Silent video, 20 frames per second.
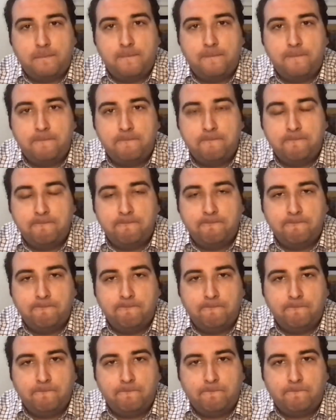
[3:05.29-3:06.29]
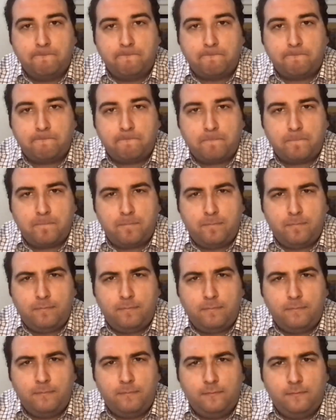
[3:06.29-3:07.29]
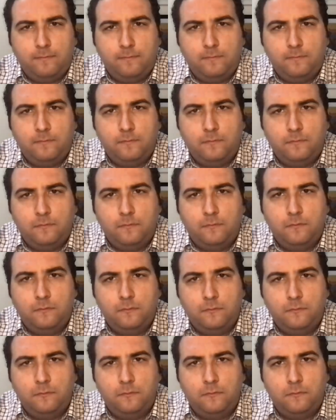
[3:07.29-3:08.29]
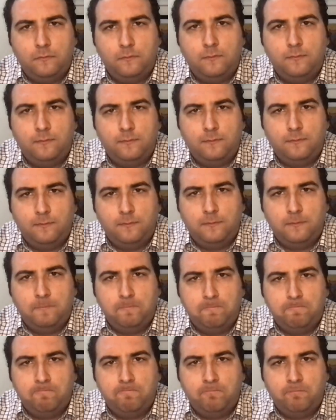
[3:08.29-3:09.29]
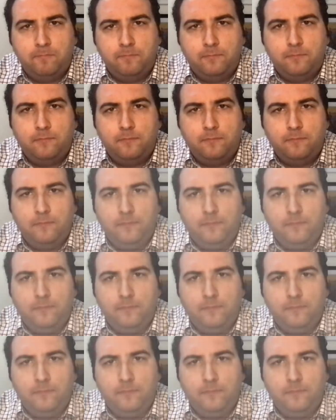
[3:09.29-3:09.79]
This person isn't speaking.